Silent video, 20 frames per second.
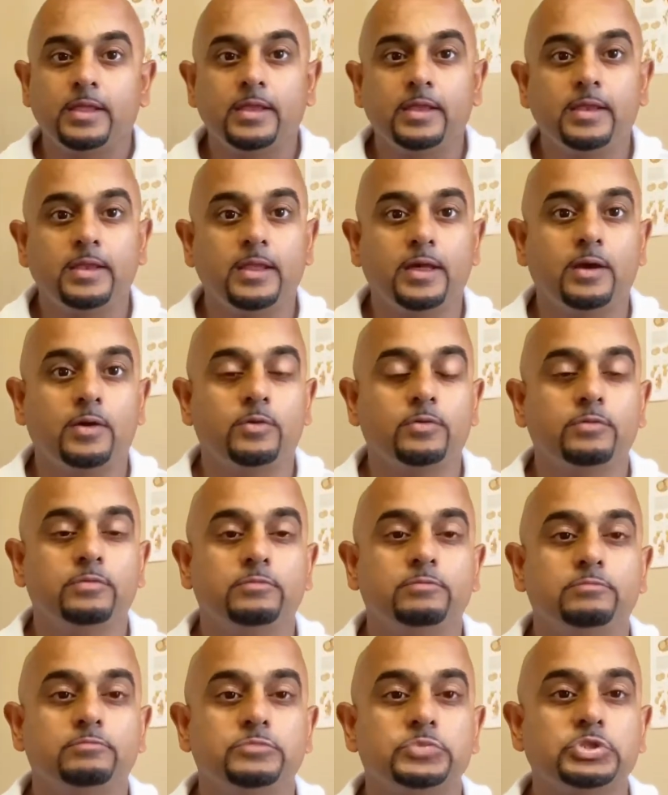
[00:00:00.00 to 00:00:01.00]
Now,
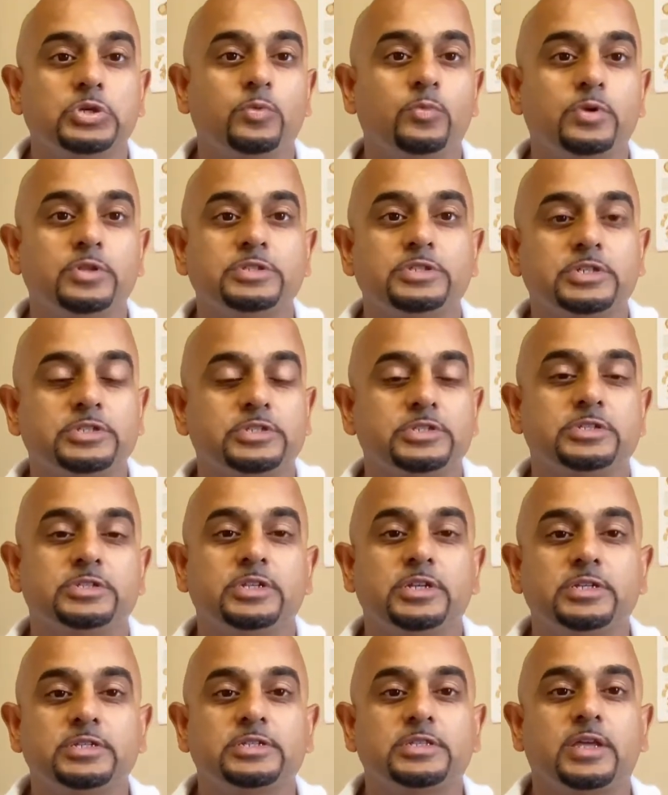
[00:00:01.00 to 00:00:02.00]
someone such as
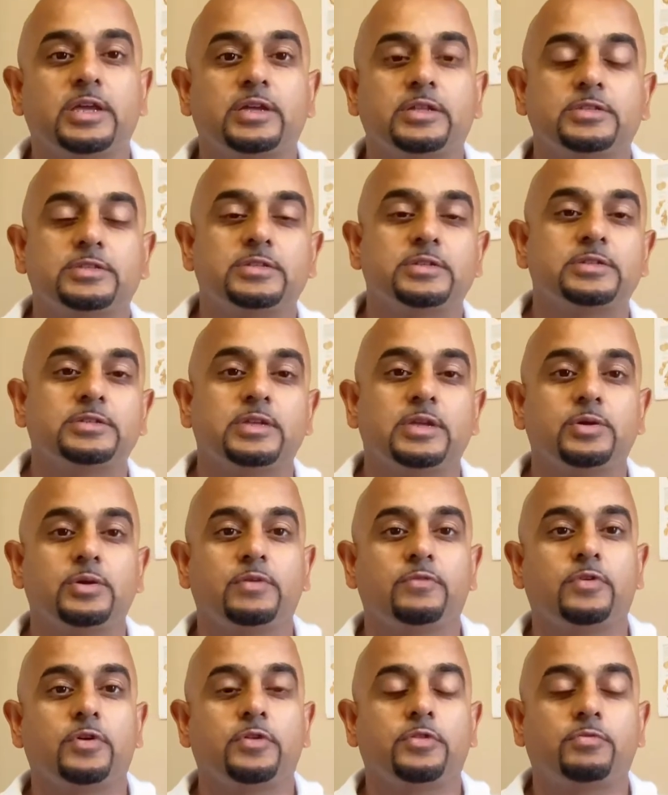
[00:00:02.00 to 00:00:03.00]
this, they could just say you
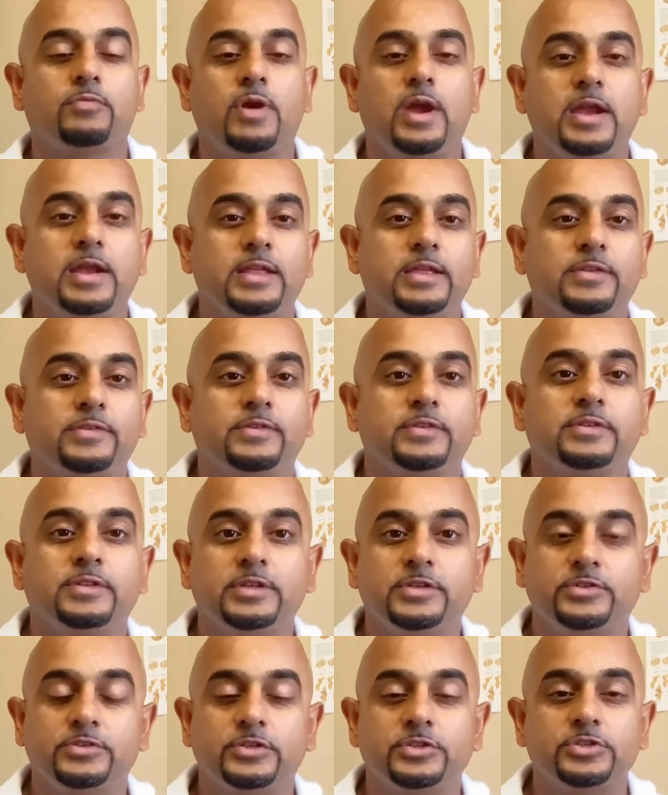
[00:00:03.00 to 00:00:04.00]
have arthritis and
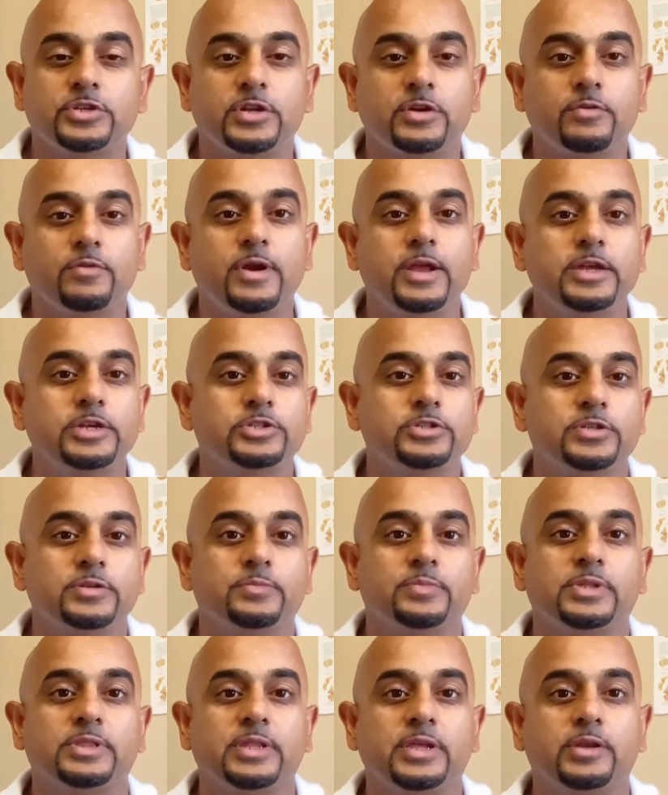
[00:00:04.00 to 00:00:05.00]
disc degeneration,
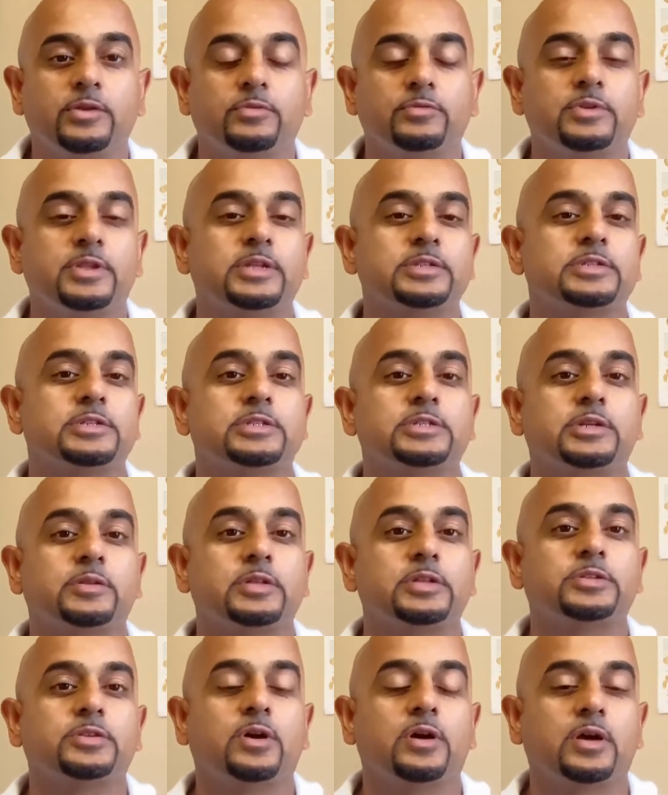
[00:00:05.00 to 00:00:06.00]
but they don't necessarily
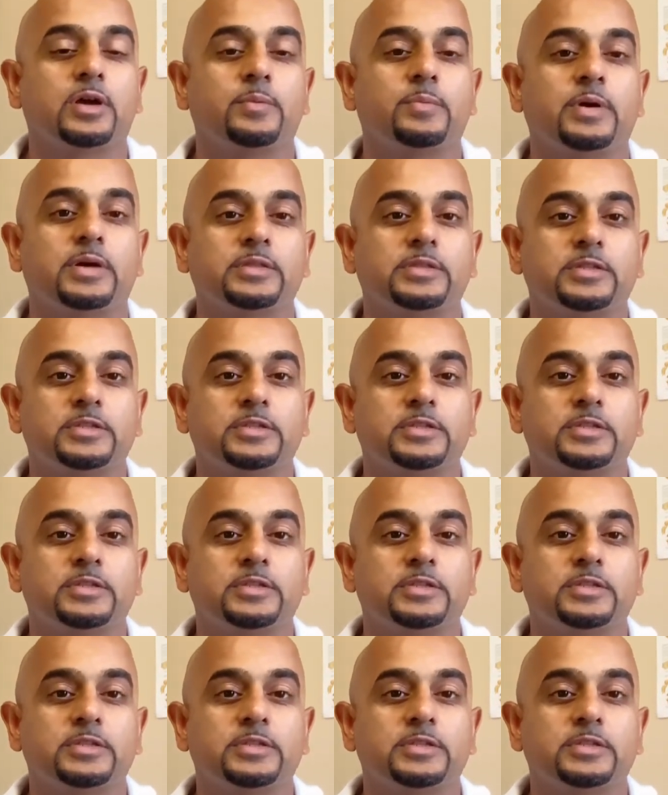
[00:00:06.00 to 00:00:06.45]
talk about the